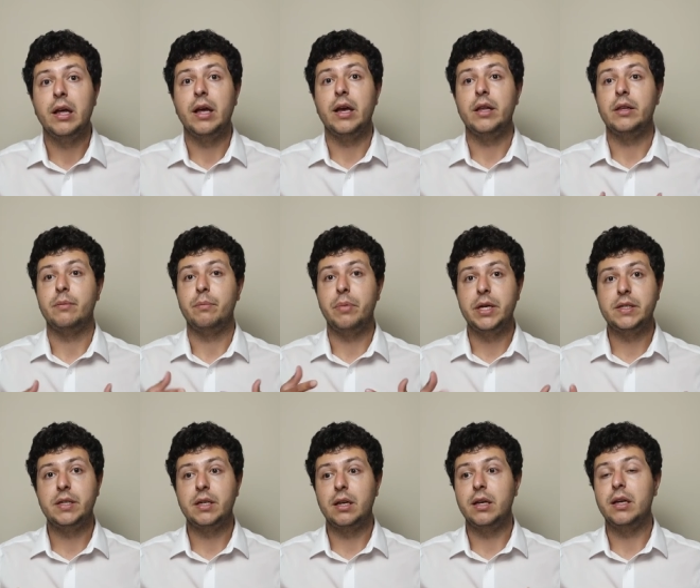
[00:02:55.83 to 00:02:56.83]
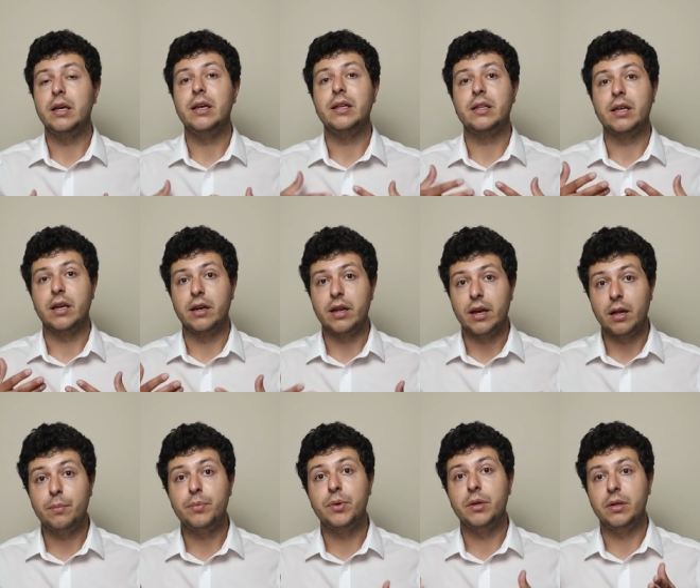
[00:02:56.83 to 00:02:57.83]
and basically it can
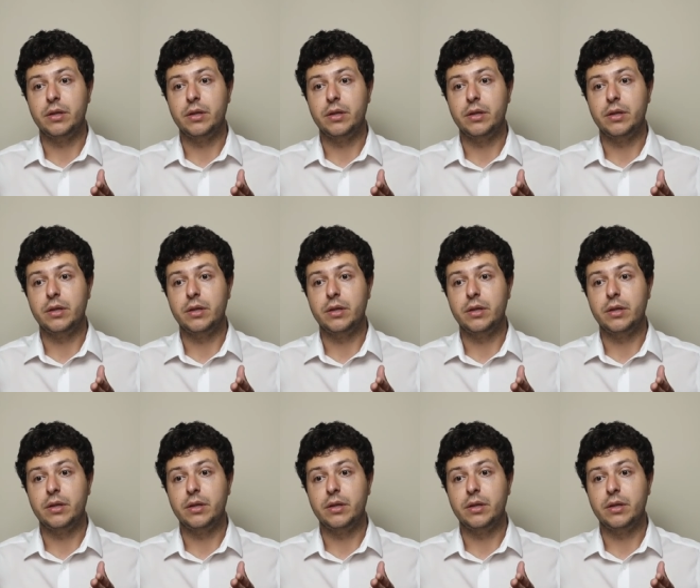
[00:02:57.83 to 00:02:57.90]
help